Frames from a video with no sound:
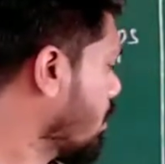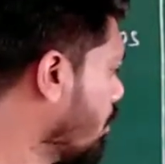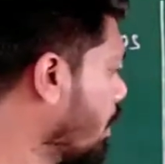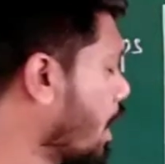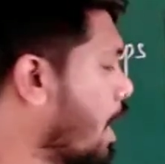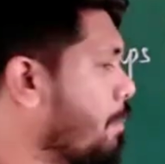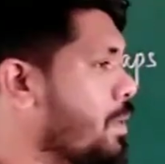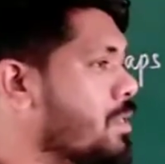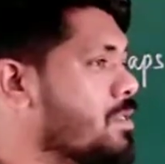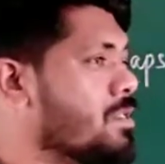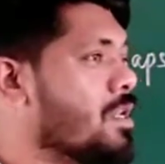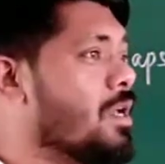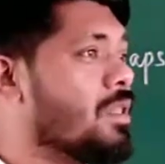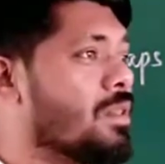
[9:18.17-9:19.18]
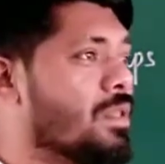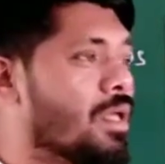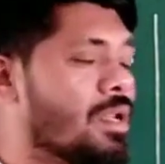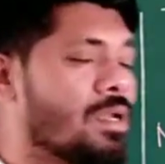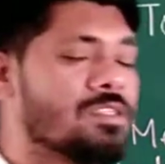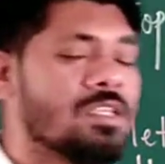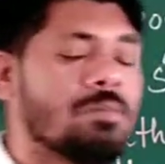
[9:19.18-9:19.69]
what happens?
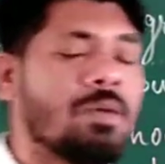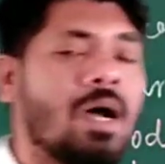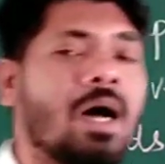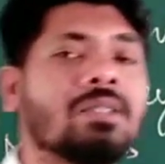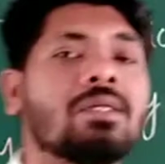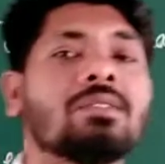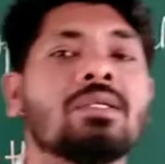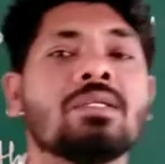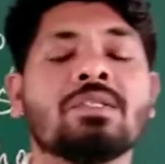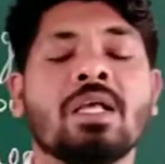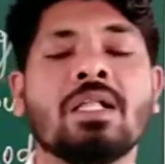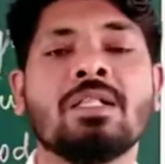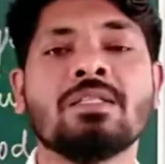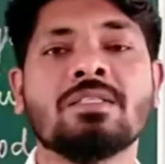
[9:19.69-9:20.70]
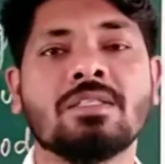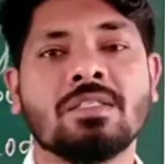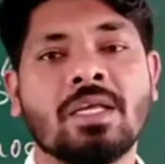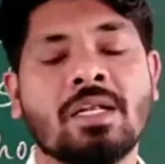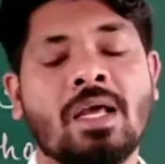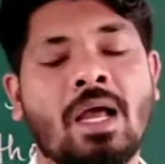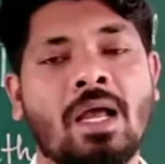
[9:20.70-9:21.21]
There are some other
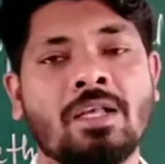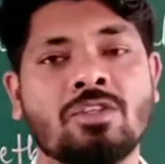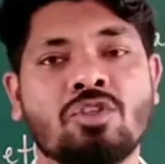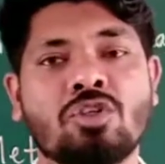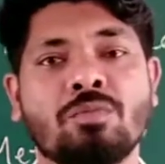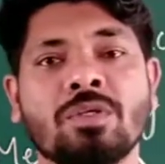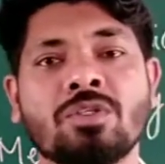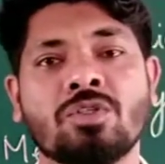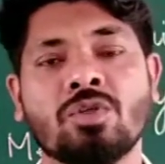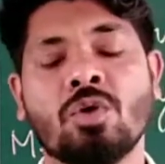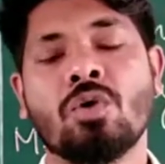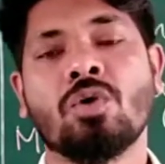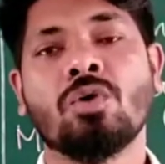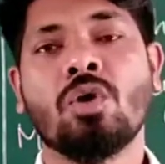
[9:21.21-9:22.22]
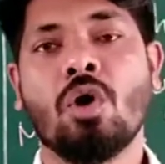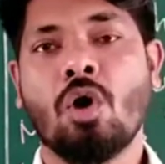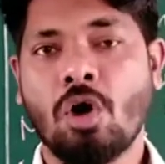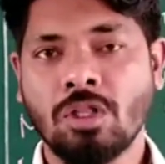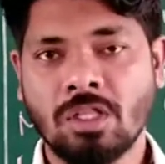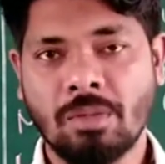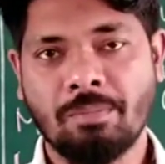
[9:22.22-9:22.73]
details that has to be shown
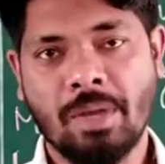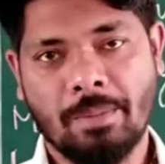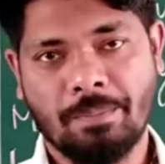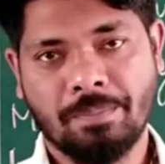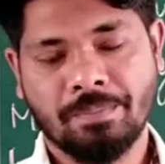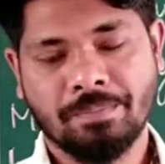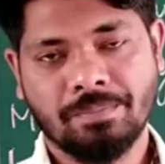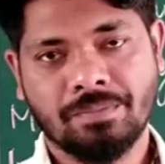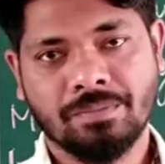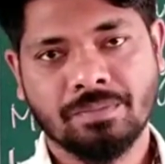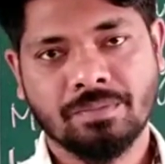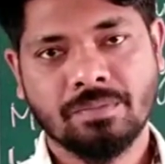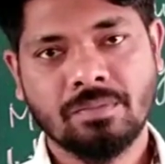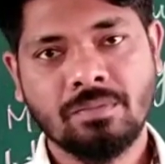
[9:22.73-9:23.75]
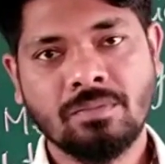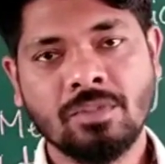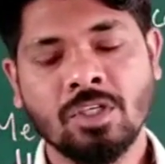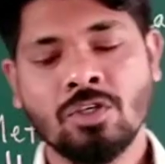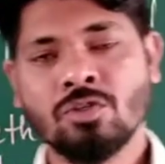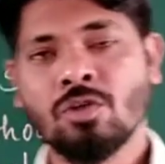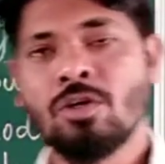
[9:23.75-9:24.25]
on the map.
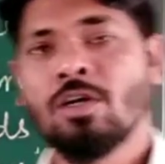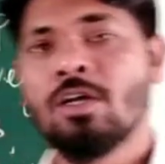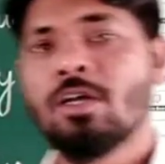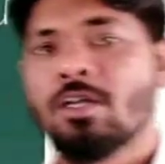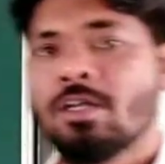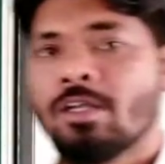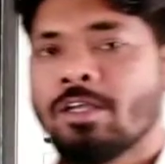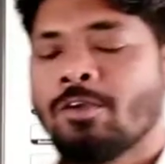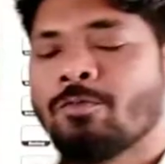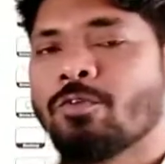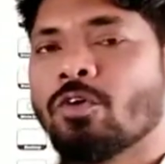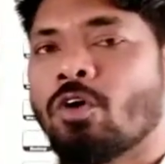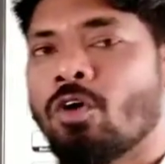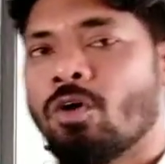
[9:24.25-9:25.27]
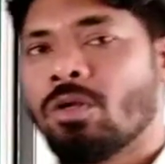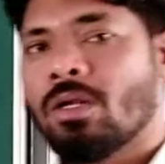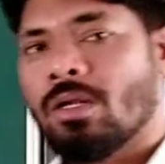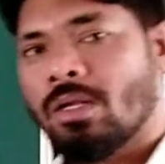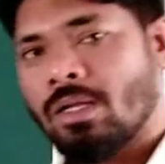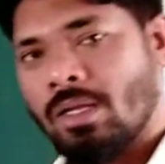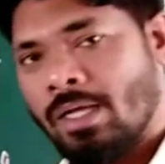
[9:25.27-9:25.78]
So if
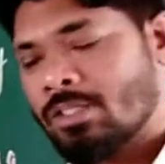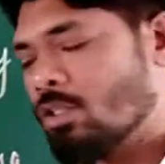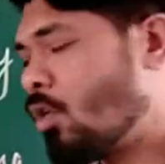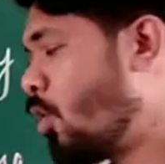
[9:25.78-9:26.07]
all at